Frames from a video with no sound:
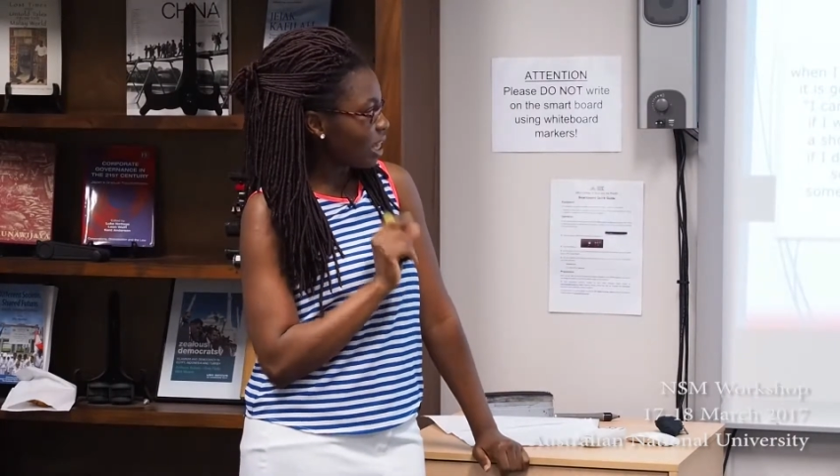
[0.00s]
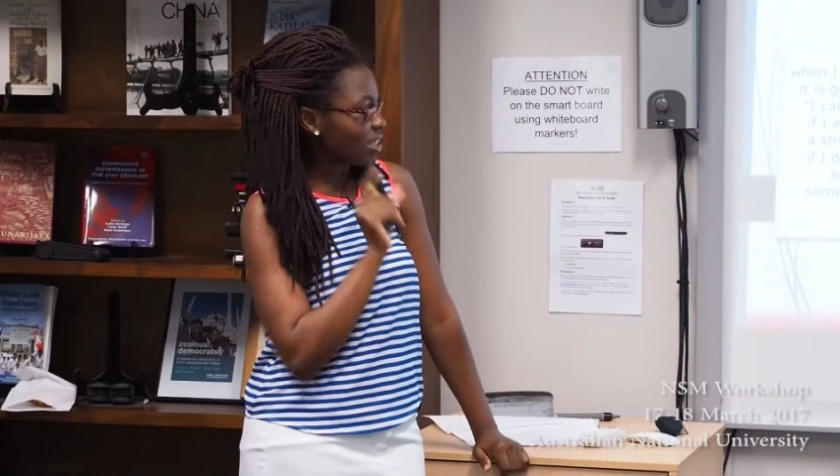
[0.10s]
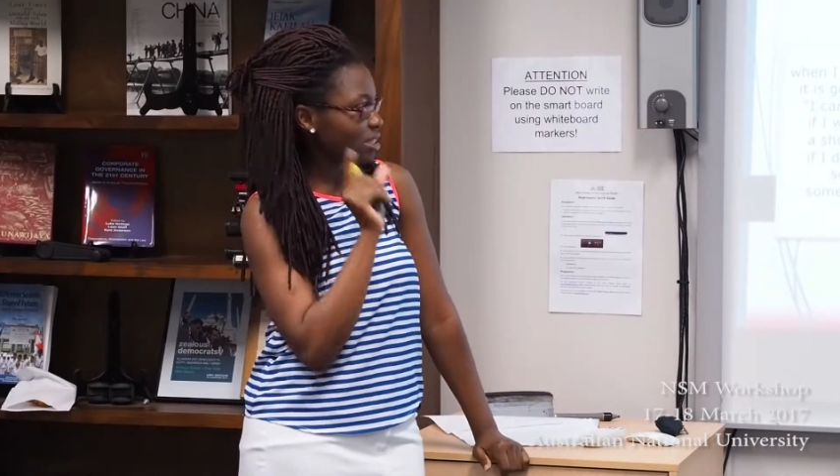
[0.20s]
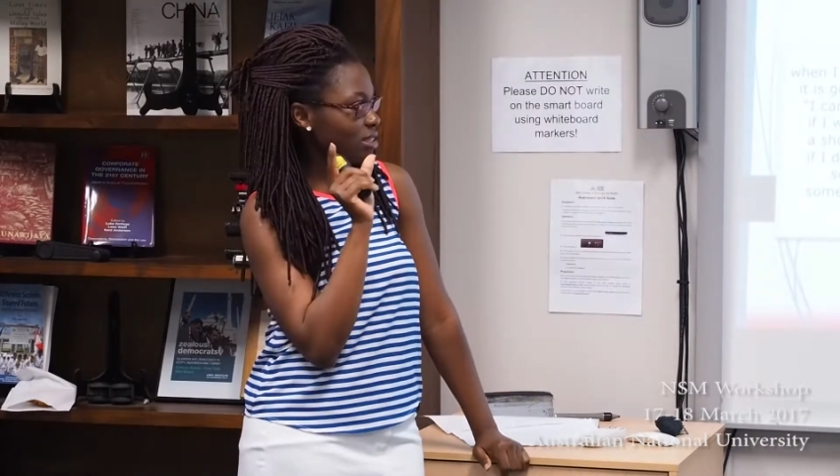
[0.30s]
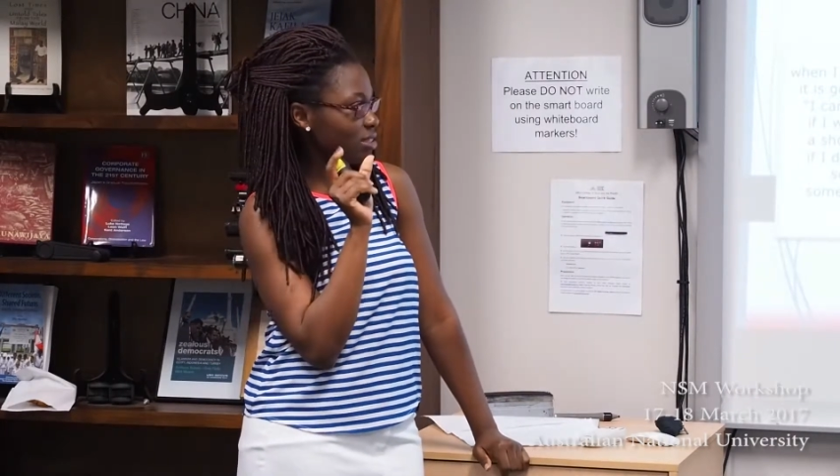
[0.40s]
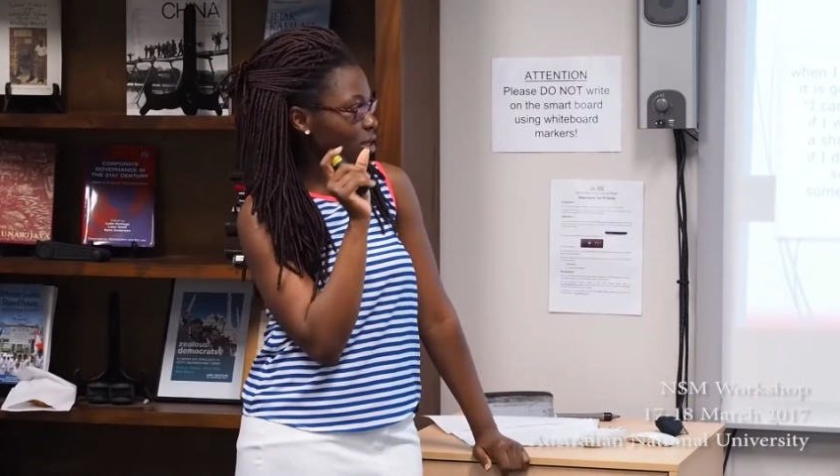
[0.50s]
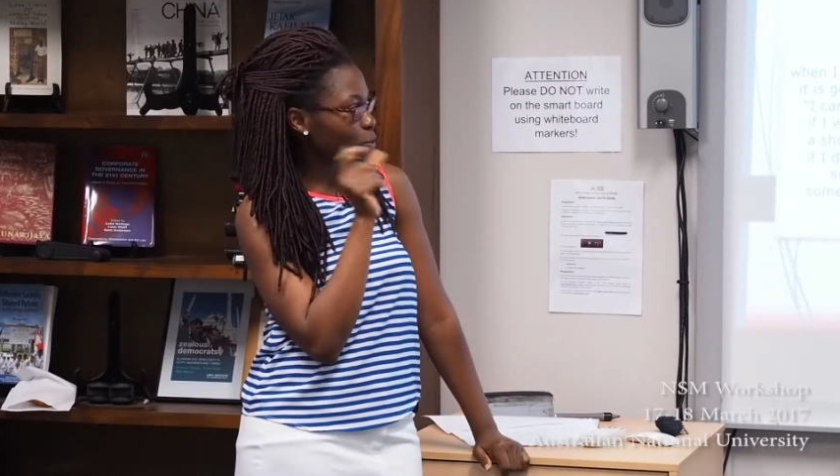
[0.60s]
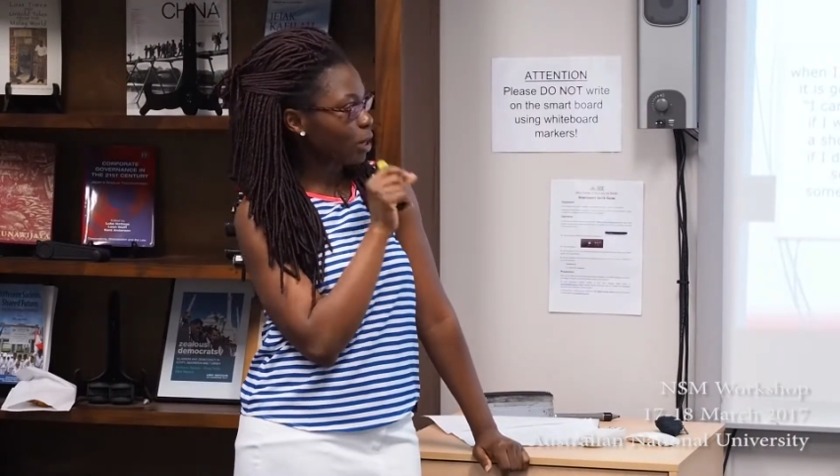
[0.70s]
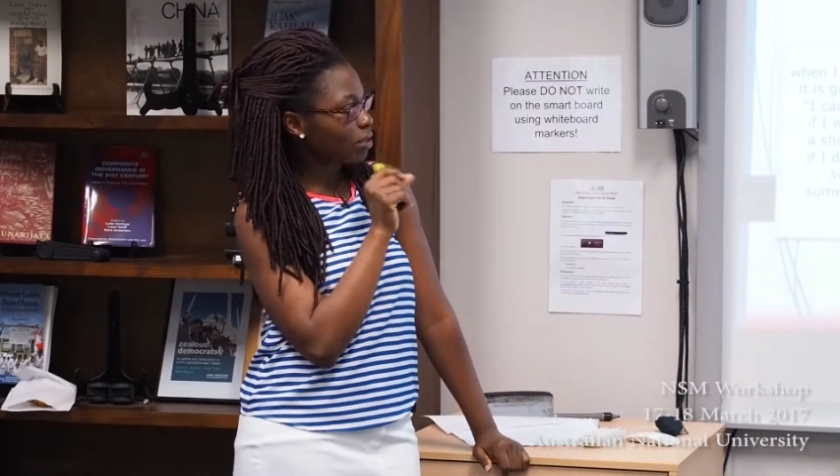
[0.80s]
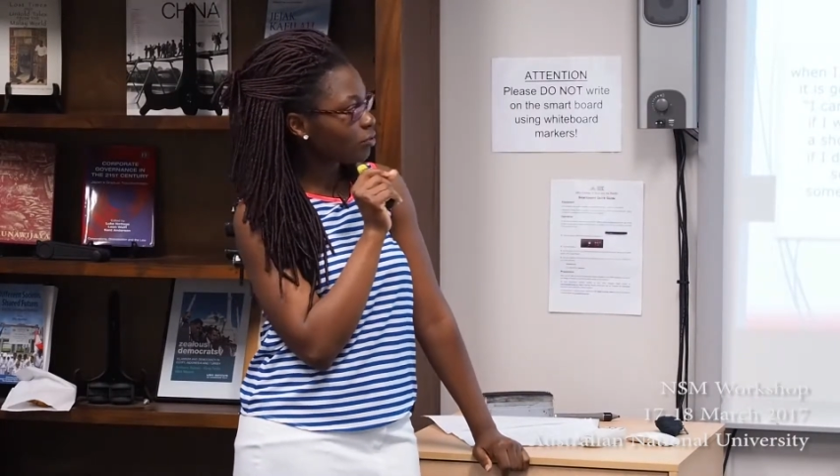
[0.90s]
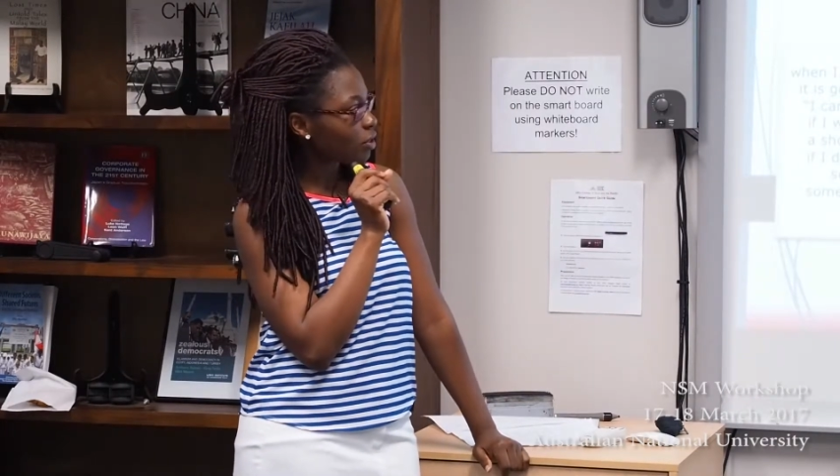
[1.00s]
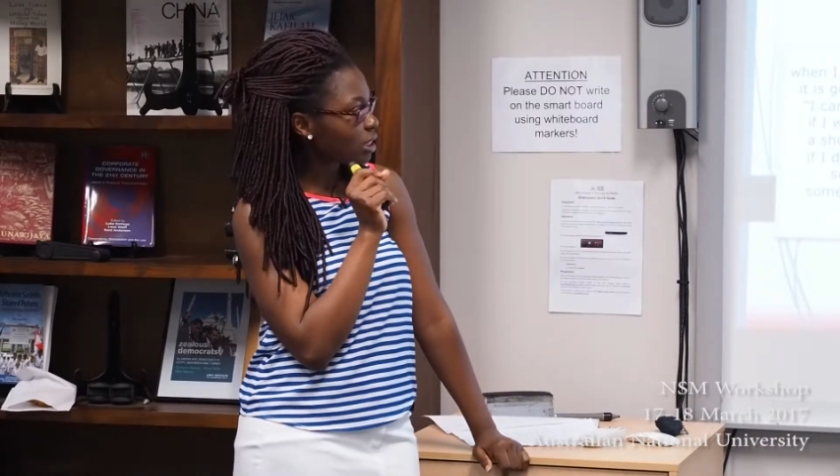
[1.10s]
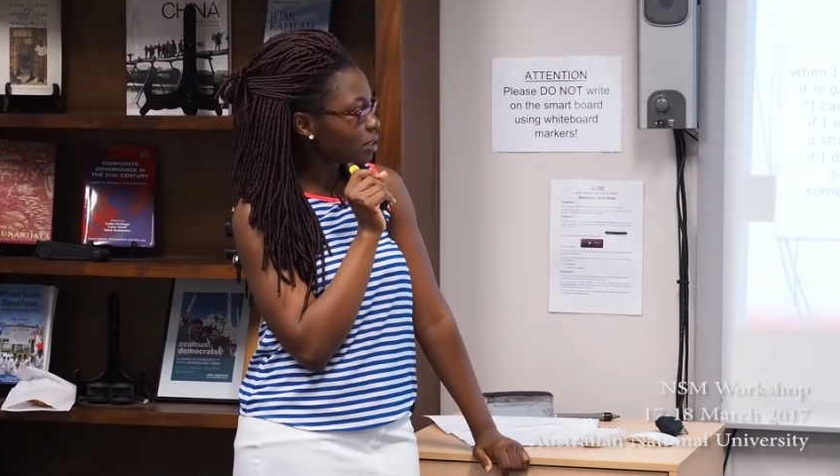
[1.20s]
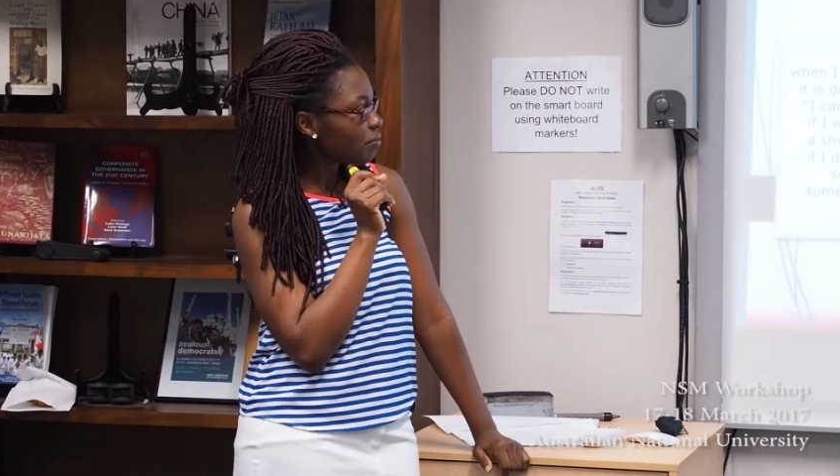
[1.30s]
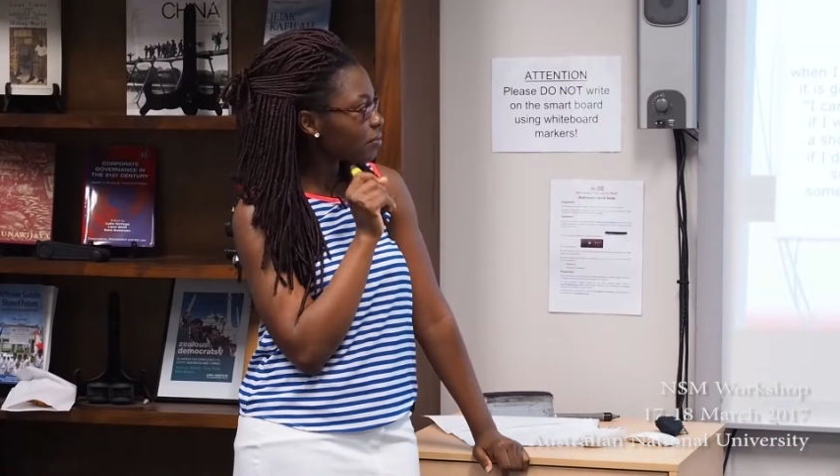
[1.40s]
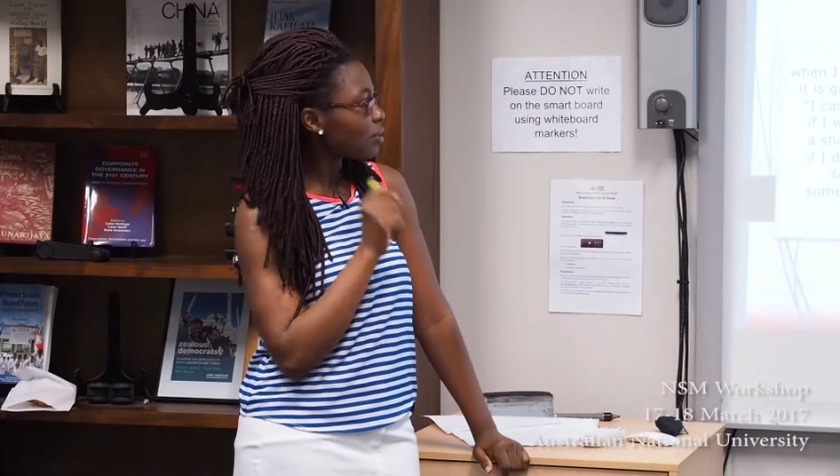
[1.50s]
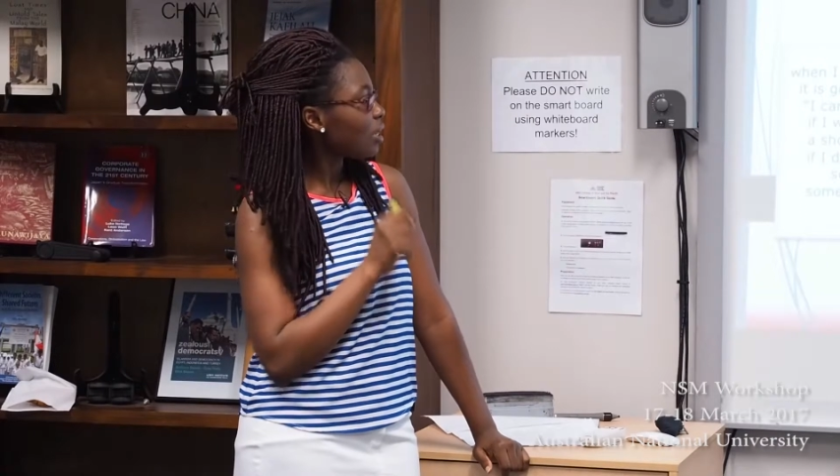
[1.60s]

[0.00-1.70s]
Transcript: that is the word for chief,